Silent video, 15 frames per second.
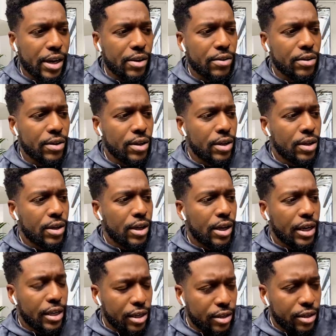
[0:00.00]
now.
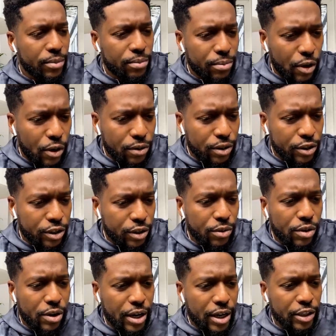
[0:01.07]
Uh, he ended up on the
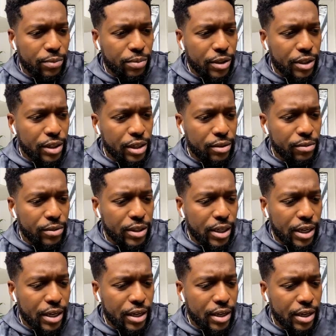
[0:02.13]
show Crash, but he was
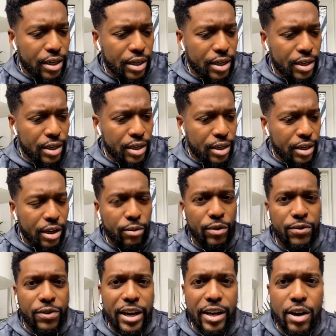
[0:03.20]
like, uh, "Yeah,
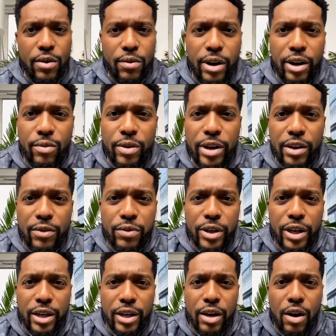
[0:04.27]
we find out right away if
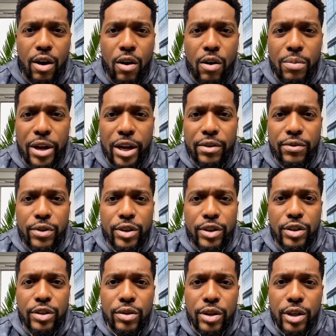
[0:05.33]
we're getting a call back for
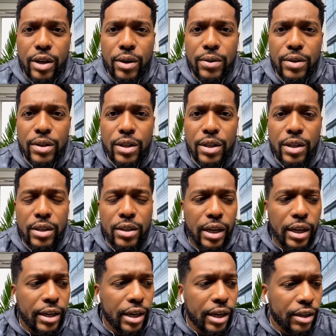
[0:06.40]
the studio."
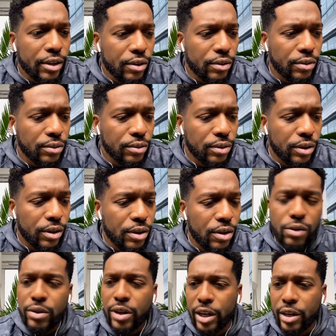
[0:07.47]
And I go,
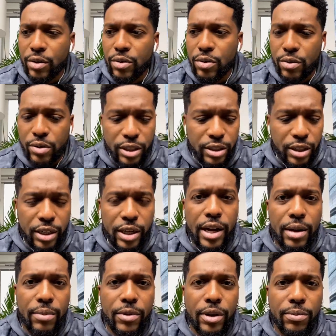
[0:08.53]
"Oh, okay, cool." And he said,
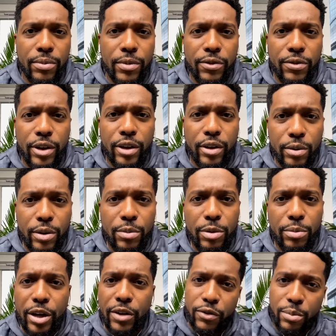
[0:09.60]
"Yeah, I'm, I'm I found out I'm
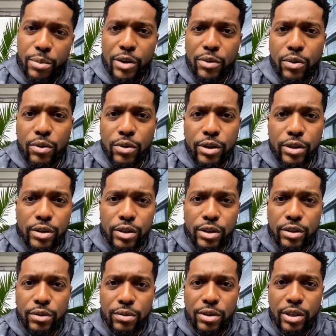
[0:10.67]
coming back for my role. Are, you-
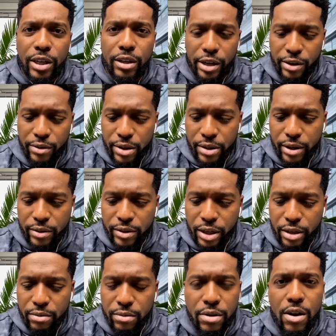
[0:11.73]
did you get hear anything?" I was
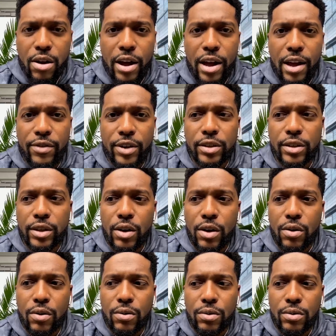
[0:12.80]
like, "No, I haven't." He's like,
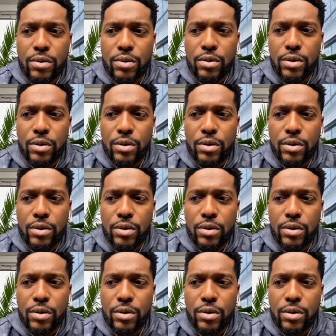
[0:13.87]
"Oh."